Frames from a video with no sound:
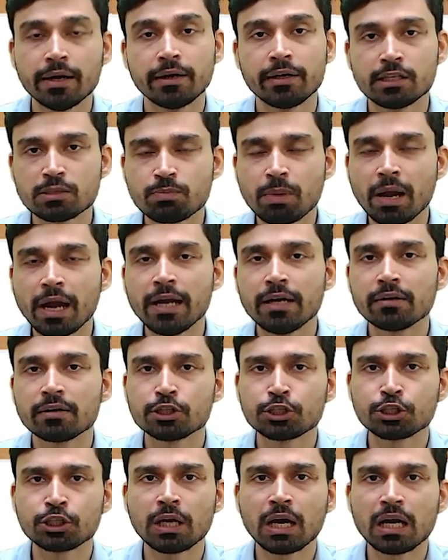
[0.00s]
despite
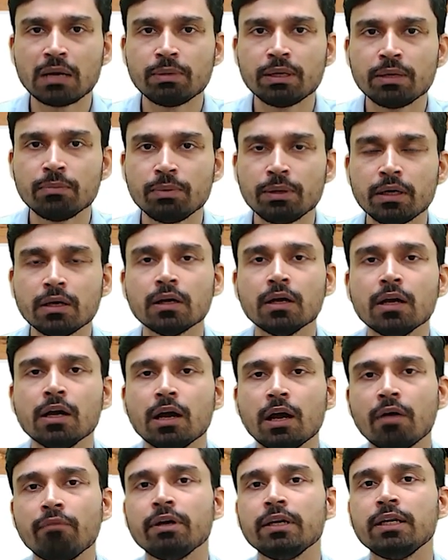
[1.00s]
Russian army being
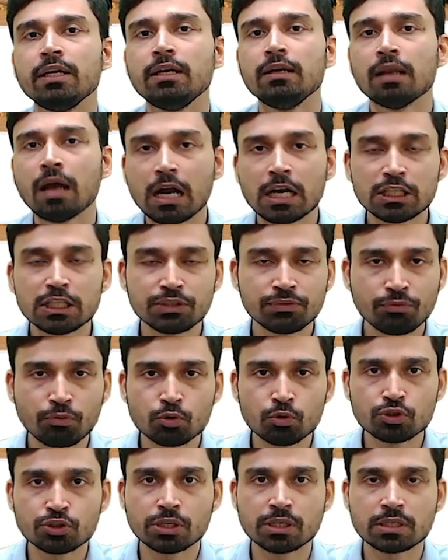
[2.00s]
a very large
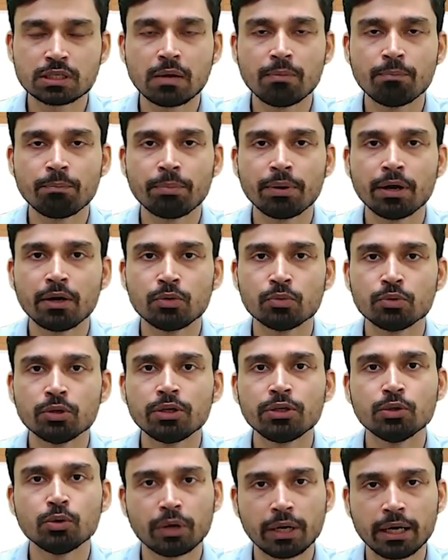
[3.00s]
force as compared to the
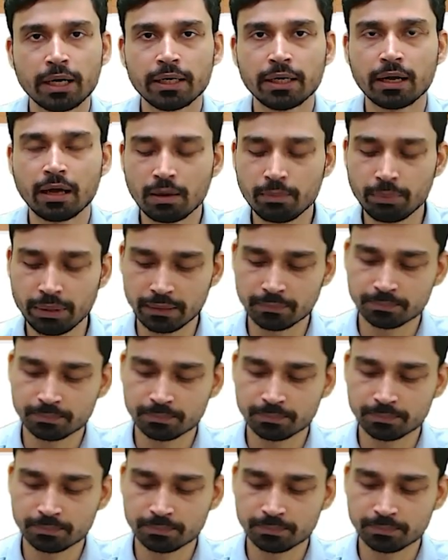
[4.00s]
Ukrainian army.